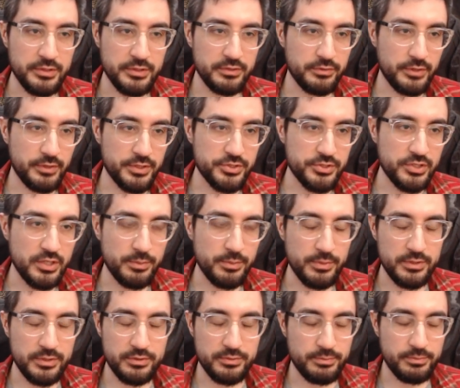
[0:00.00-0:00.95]
It's very
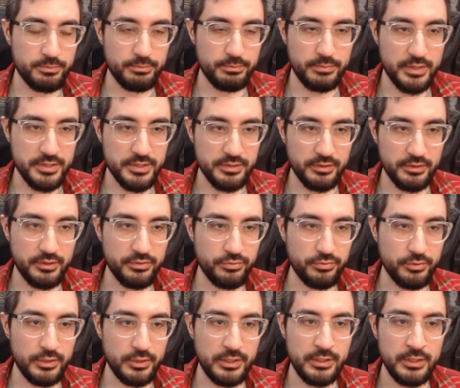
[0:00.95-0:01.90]
cheap. It's basically
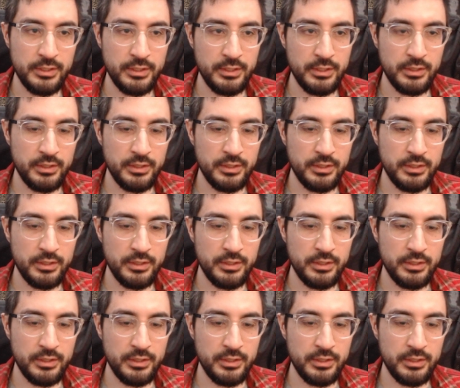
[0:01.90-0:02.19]
free.